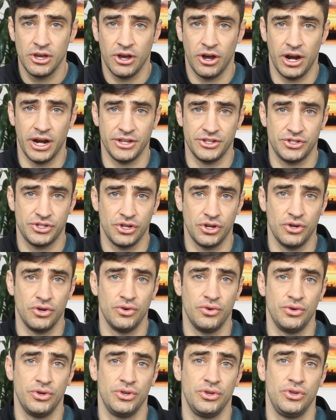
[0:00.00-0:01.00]
All right,
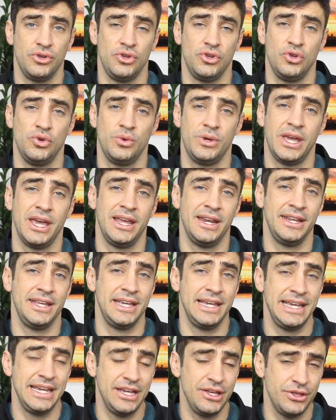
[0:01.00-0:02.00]
so you can
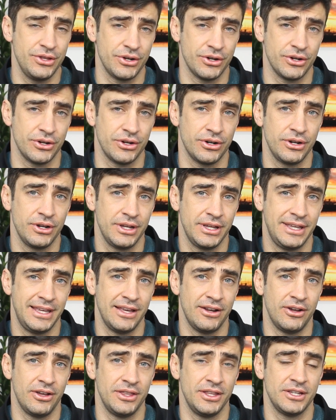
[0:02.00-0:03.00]
either
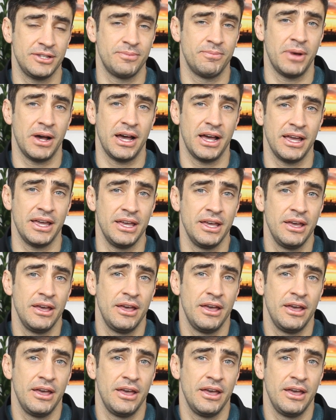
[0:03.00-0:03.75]
get on this by